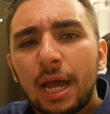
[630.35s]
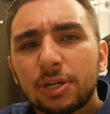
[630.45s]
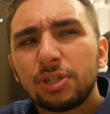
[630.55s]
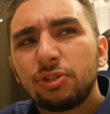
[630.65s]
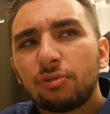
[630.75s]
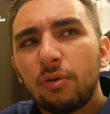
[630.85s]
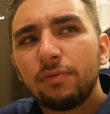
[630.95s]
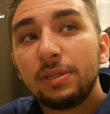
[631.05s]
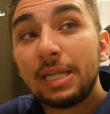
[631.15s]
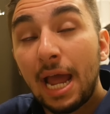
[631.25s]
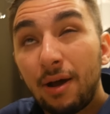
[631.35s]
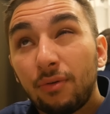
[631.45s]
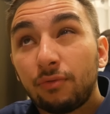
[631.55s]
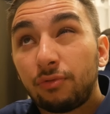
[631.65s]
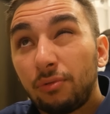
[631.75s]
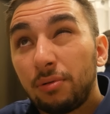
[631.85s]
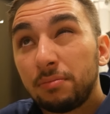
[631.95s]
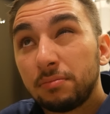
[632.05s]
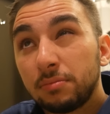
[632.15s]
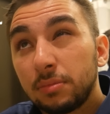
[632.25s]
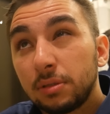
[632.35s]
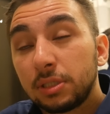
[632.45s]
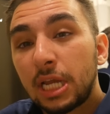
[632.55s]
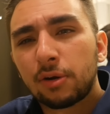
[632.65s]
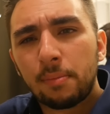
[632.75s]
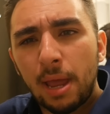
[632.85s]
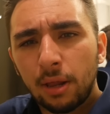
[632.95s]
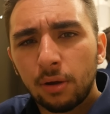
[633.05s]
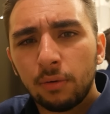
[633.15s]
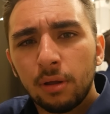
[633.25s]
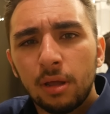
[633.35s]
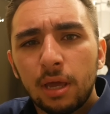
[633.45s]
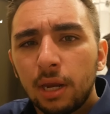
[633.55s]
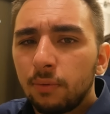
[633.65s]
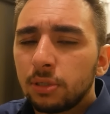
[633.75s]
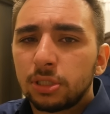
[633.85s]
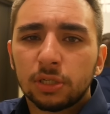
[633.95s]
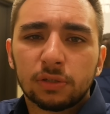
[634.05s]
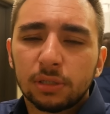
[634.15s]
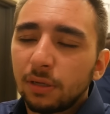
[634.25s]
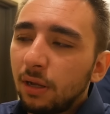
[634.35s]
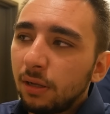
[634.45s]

actually drove down from Sacramento, and it was just,